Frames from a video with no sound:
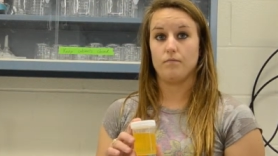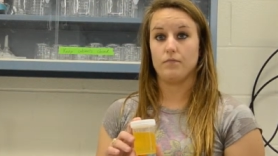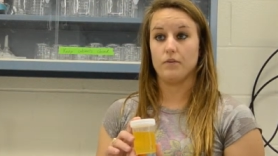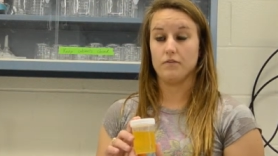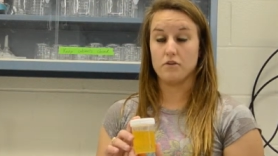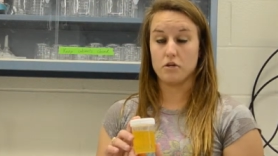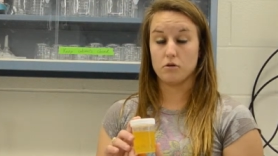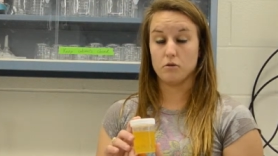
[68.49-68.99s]

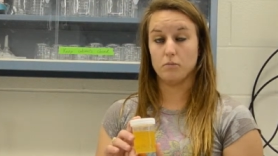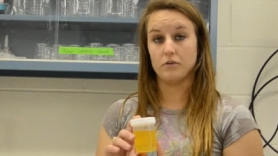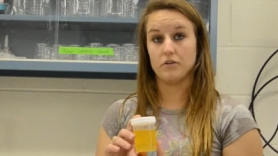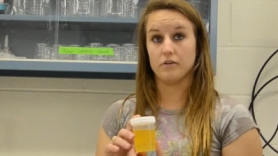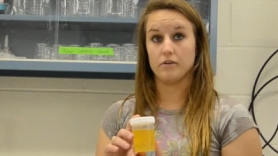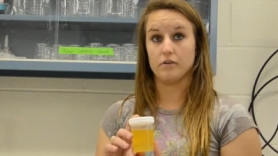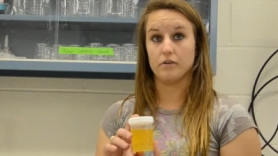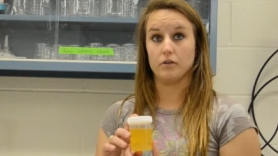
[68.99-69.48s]
the fecal
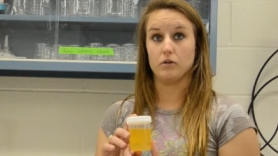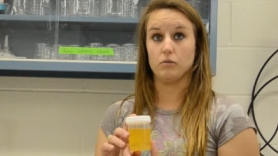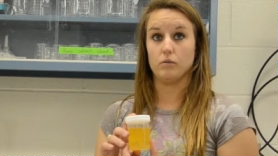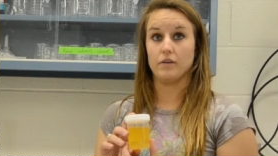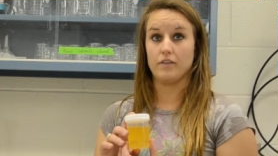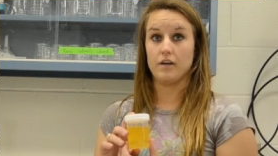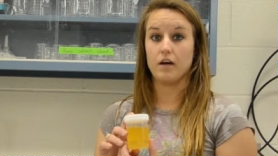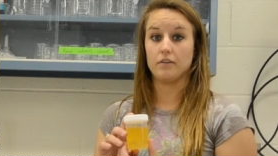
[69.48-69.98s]
material
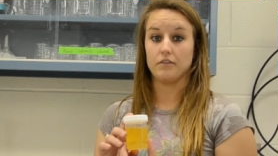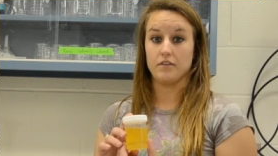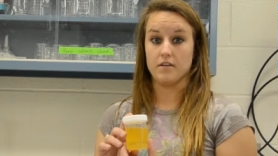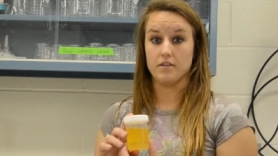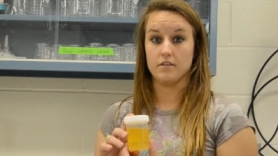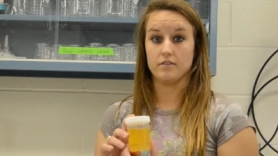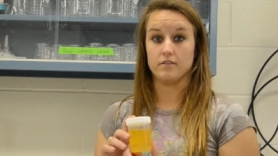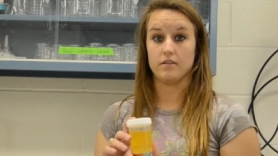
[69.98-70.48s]
without
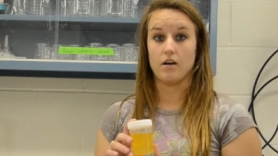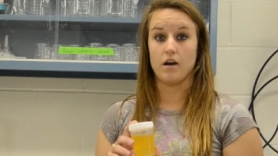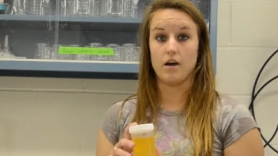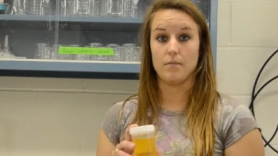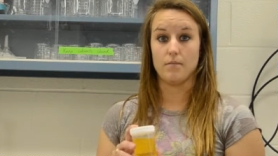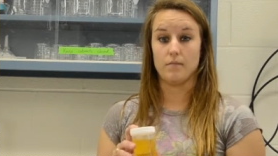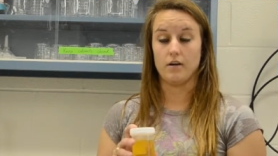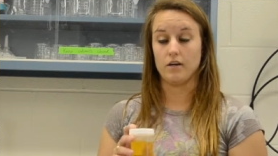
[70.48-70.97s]
the
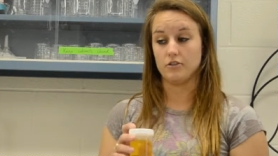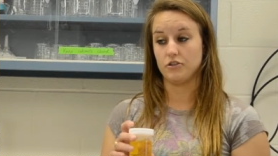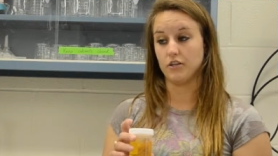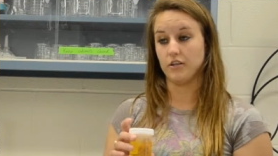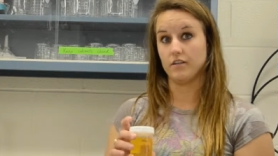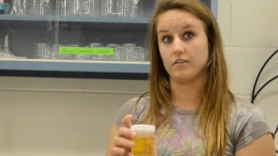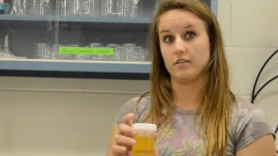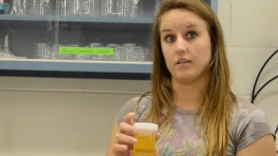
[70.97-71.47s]
enzyme. As
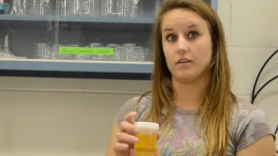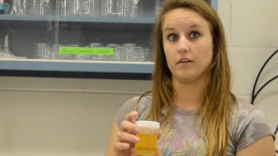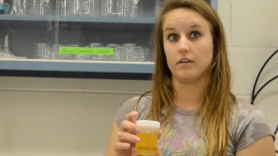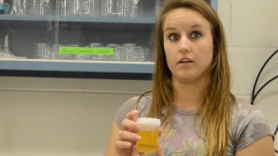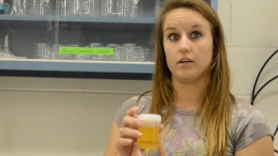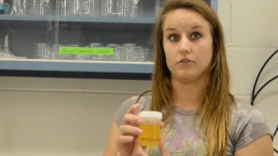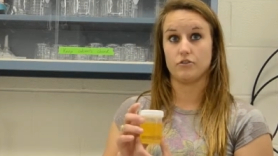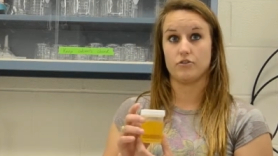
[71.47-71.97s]
you can see, the
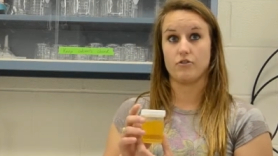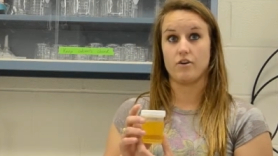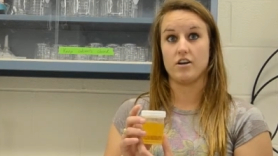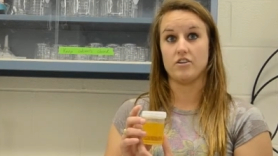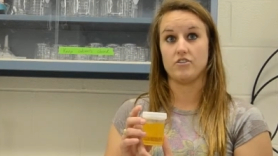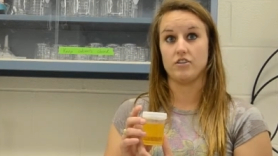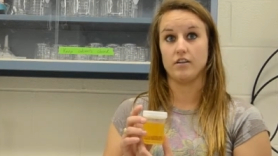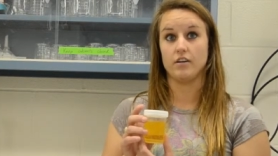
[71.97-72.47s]

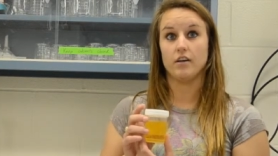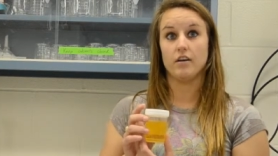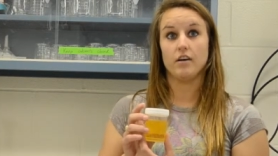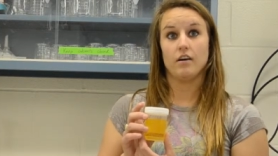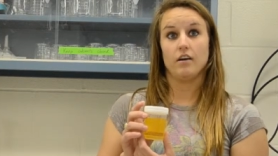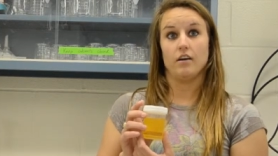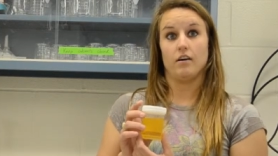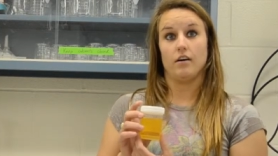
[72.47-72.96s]
concentration
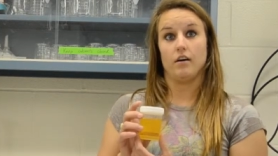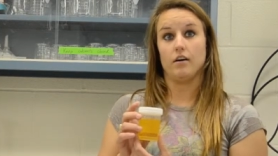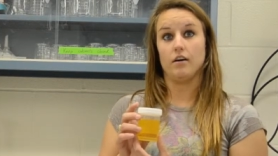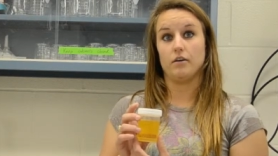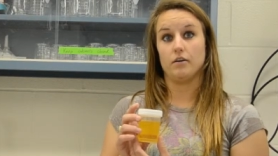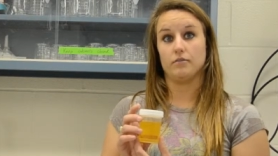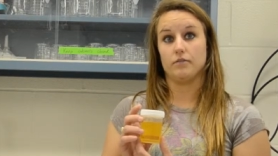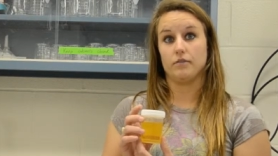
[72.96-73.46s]

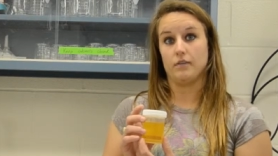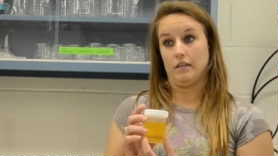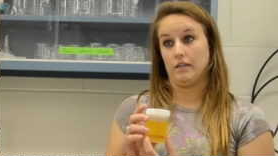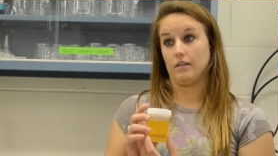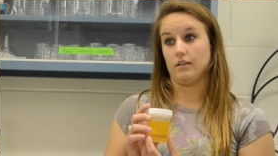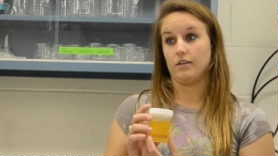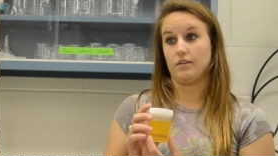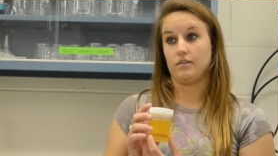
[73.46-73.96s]
of
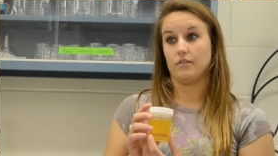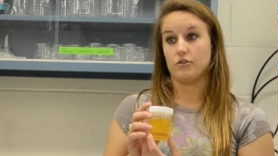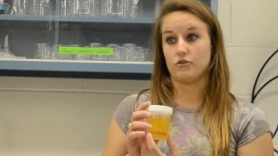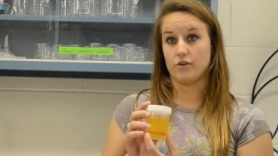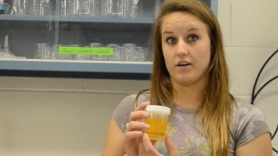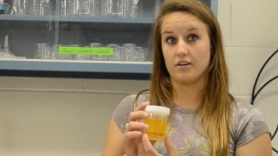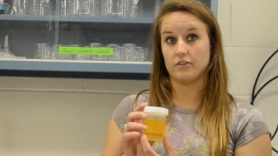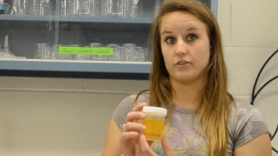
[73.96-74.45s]
uh, the
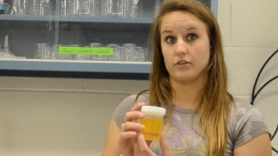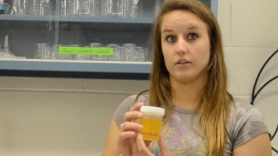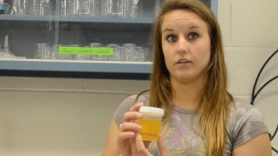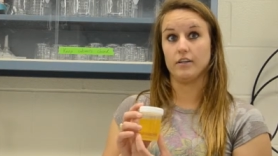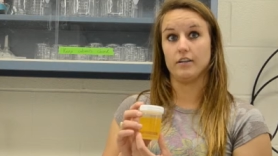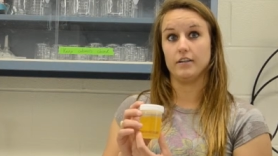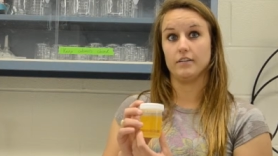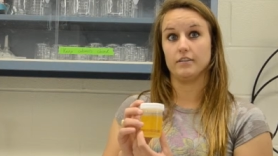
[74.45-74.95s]

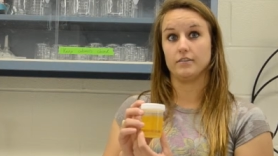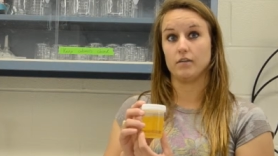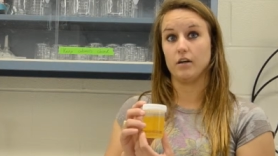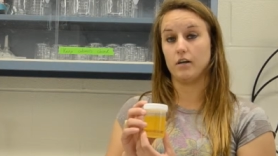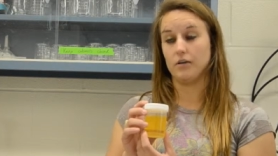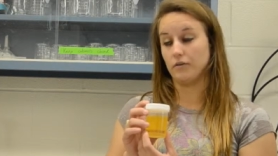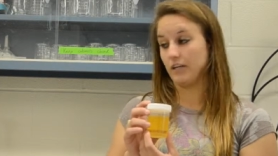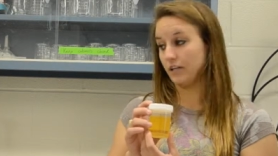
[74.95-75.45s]
tracer is
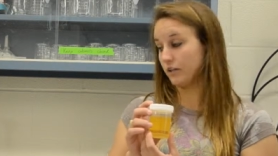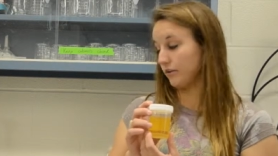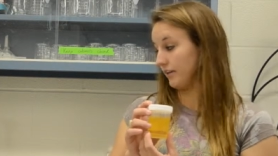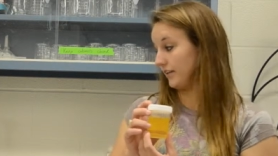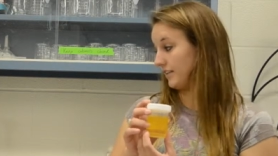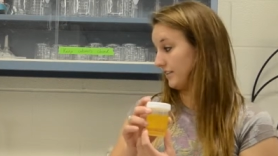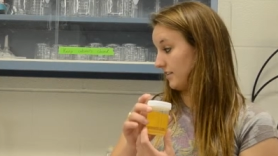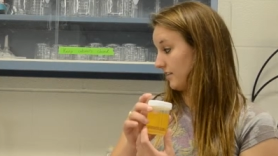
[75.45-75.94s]
uh,
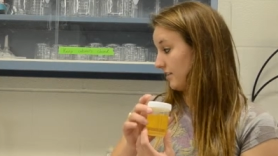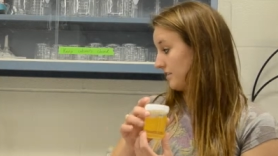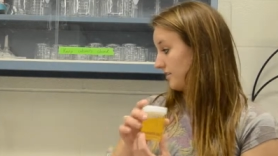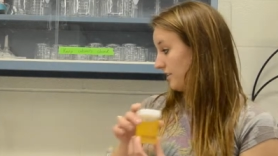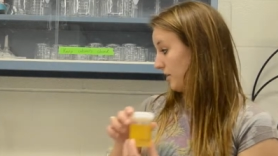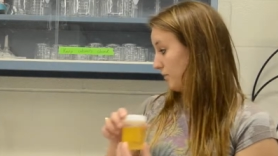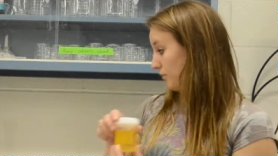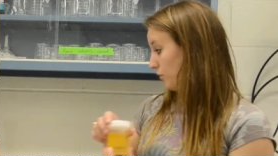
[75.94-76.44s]
increased in
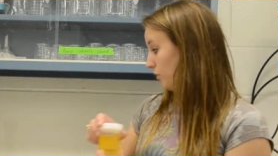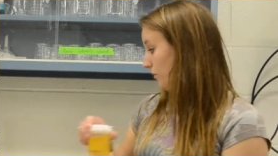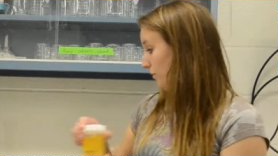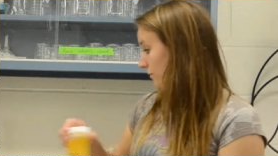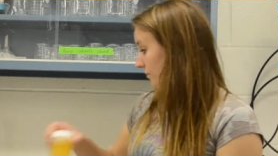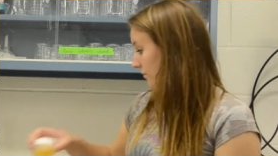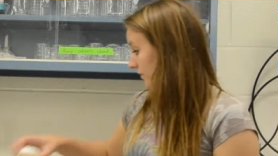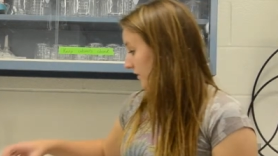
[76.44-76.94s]
this sample.